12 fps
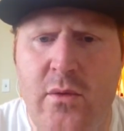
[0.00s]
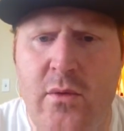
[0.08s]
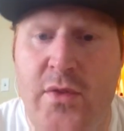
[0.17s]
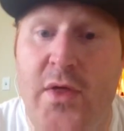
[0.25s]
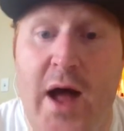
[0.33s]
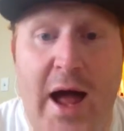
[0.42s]

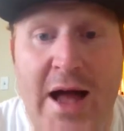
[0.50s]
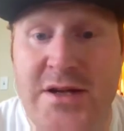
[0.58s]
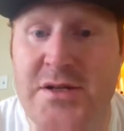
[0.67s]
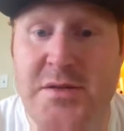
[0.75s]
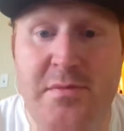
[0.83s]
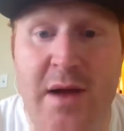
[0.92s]
With a I
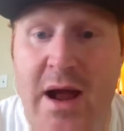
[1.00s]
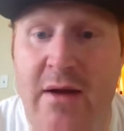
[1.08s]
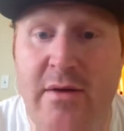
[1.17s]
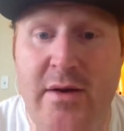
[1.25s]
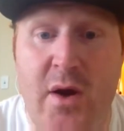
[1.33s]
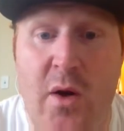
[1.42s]
just
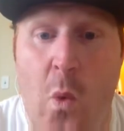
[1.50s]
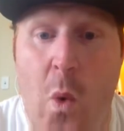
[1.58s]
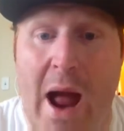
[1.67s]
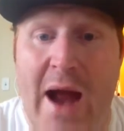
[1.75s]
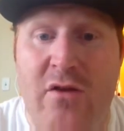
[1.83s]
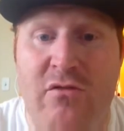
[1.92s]
married a
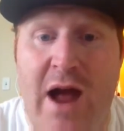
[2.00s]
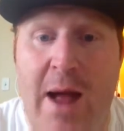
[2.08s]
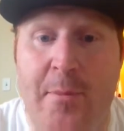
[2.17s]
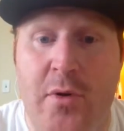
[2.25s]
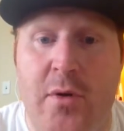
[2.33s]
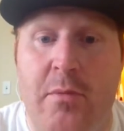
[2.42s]
whack
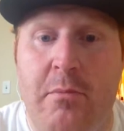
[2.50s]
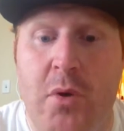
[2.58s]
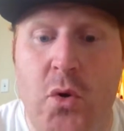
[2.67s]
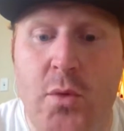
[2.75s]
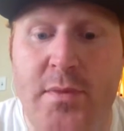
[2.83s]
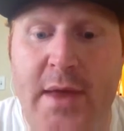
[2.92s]
rapper
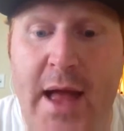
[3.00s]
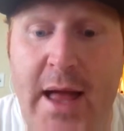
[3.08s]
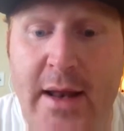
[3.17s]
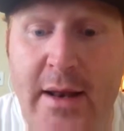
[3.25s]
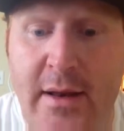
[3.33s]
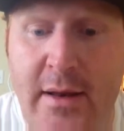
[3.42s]
boob
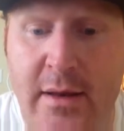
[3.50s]
tie?